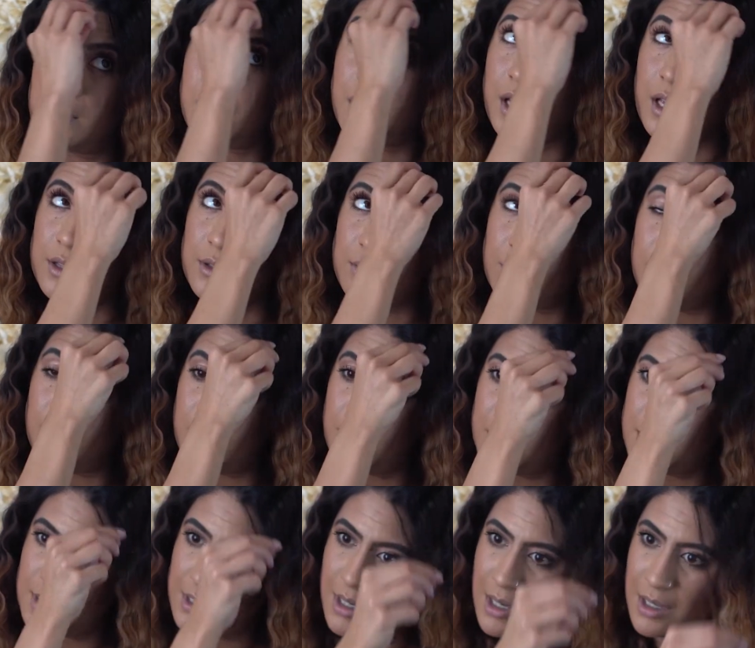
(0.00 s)
Okay, so
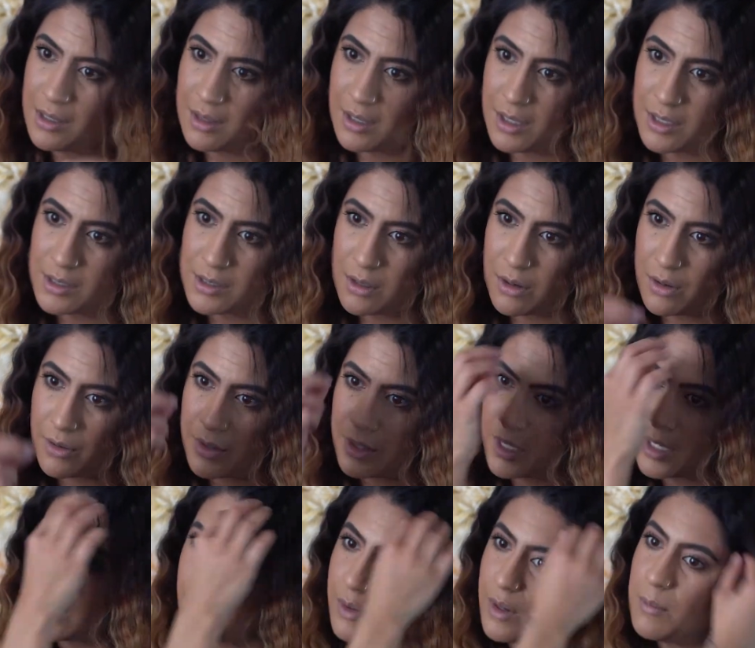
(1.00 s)
this I think is
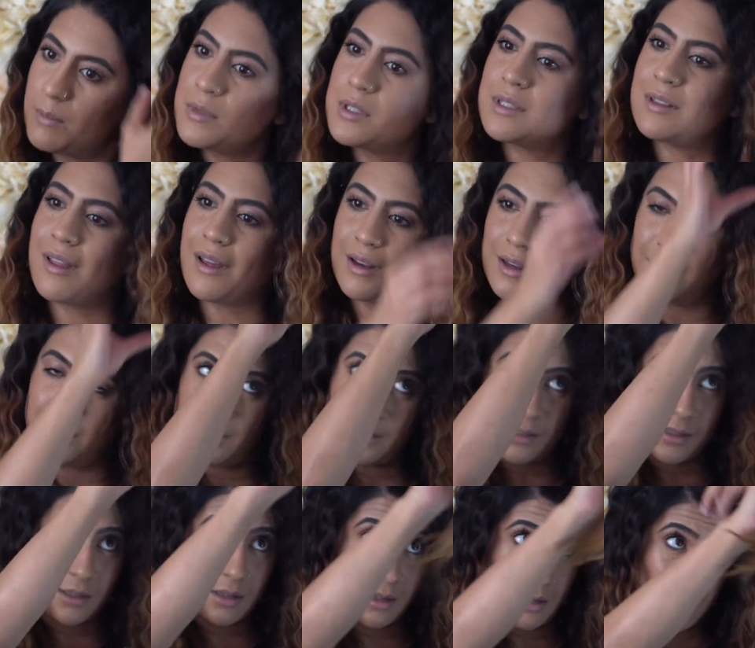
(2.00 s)
already crimped, that
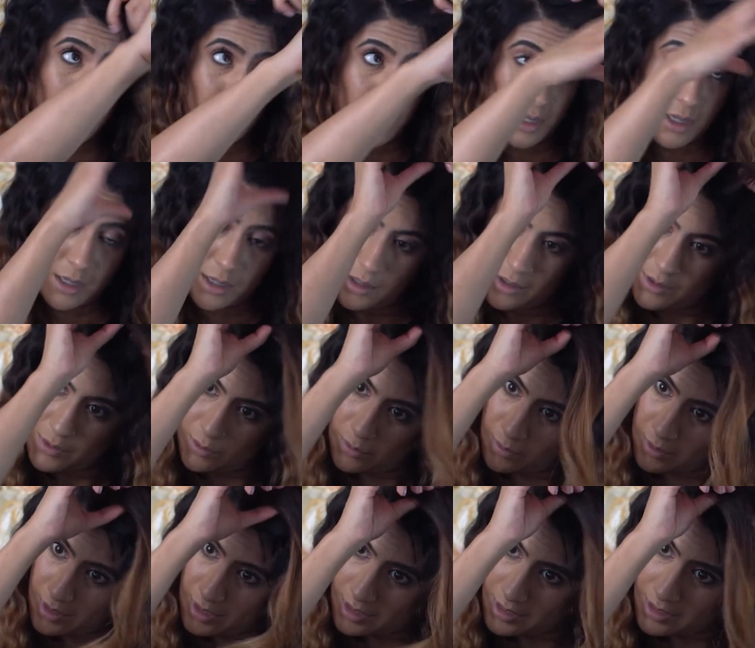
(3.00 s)
is. So
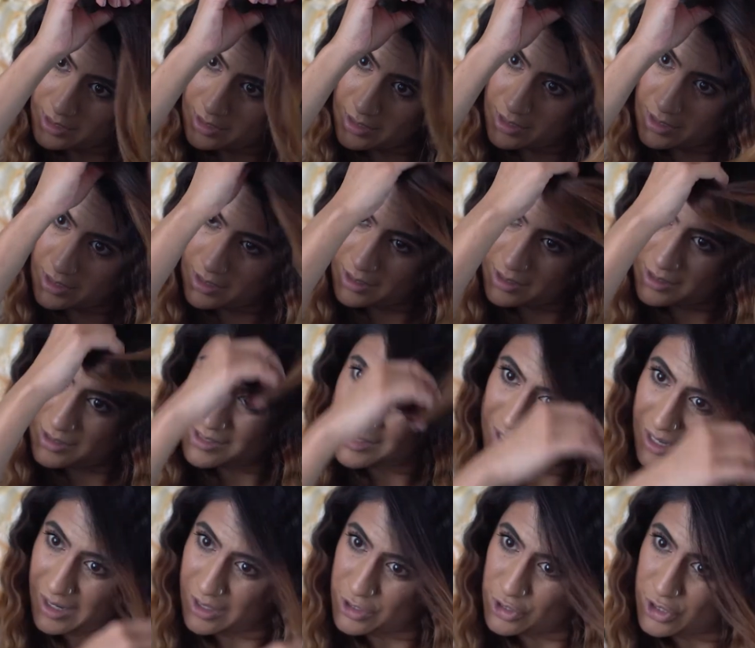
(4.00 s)
let's
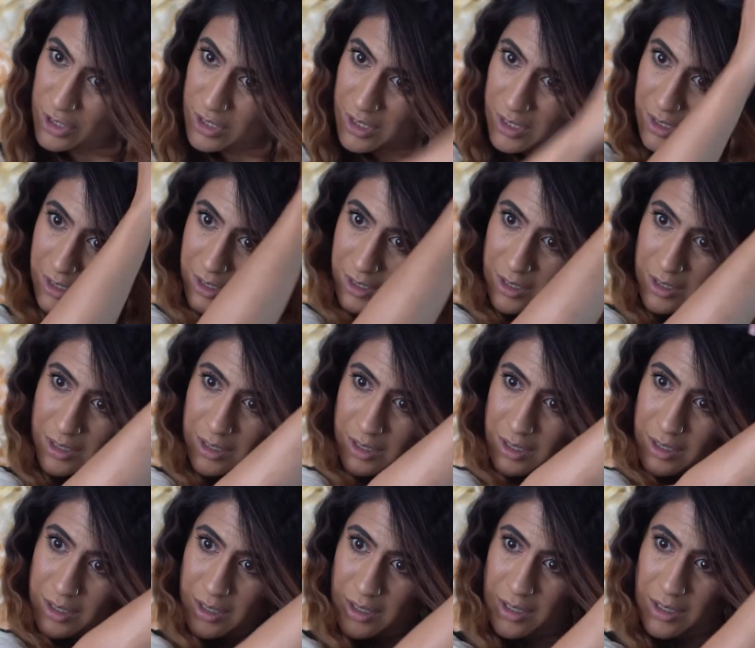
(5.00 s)
section
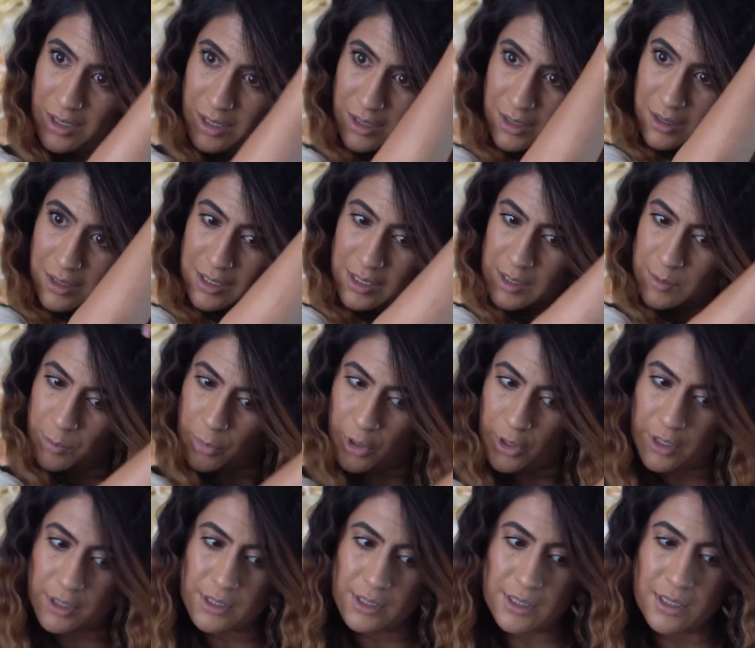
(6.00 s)
these
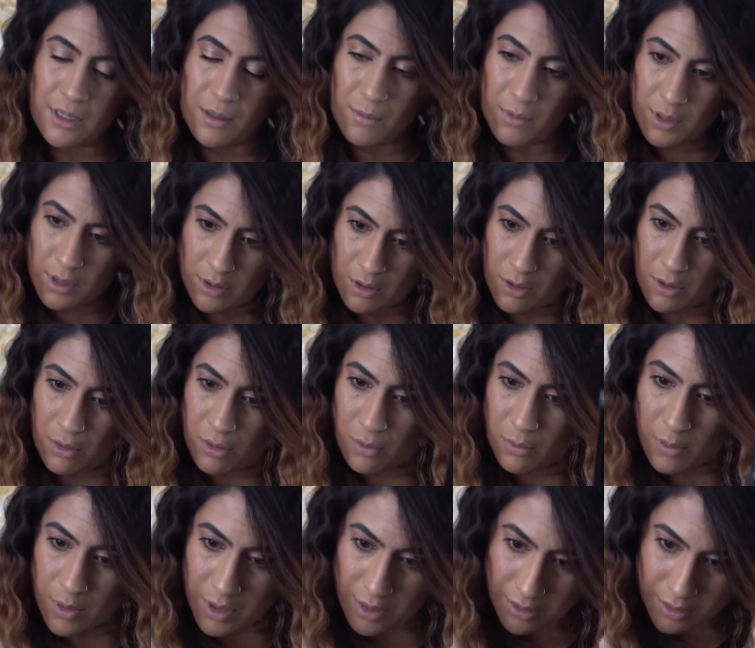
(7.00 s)
parts. I'm gonna
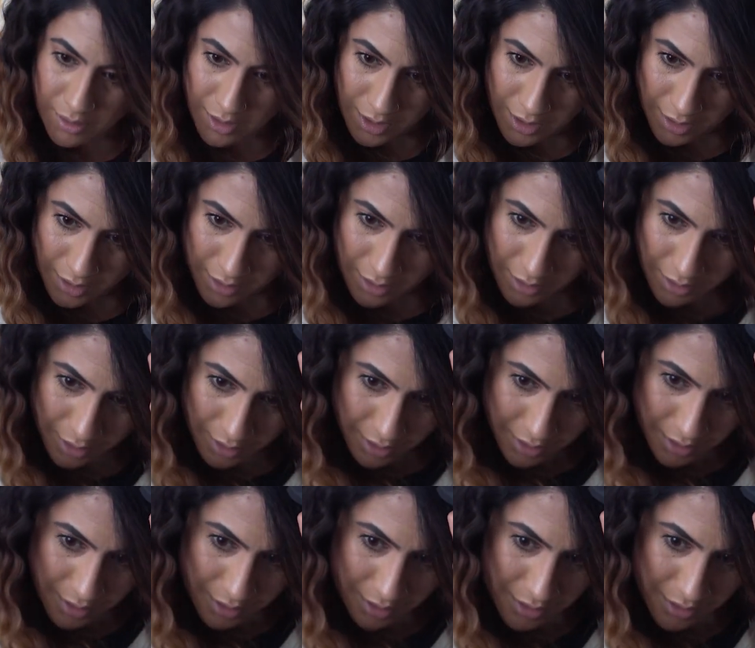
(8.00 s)
go, I think,
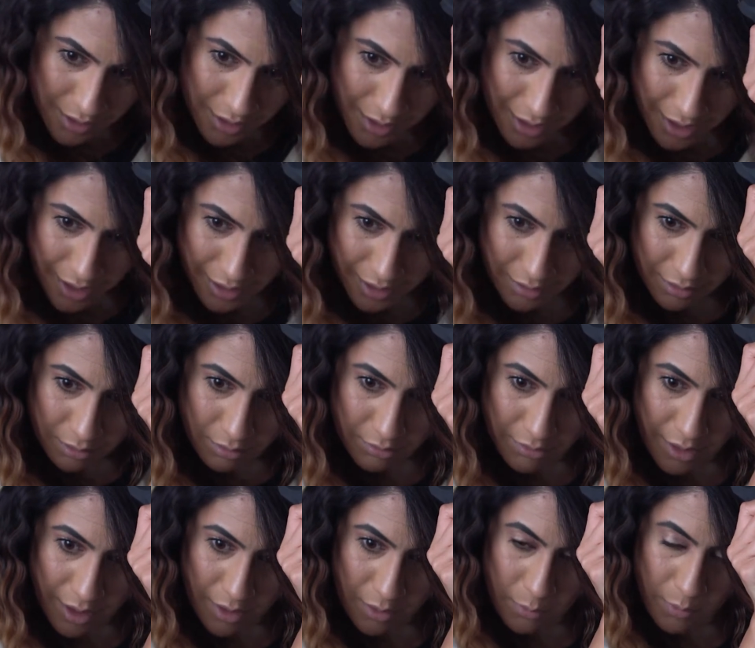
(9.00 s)
diagonal
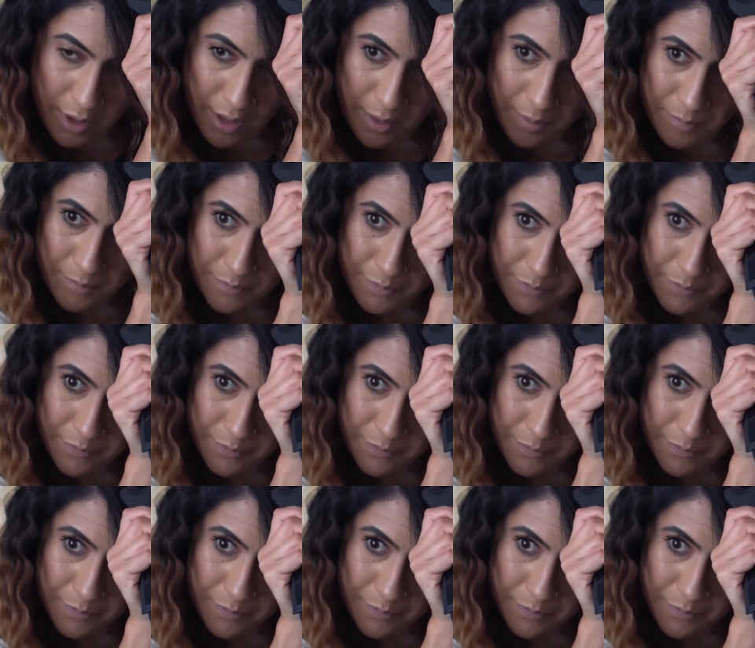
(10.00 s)
that way.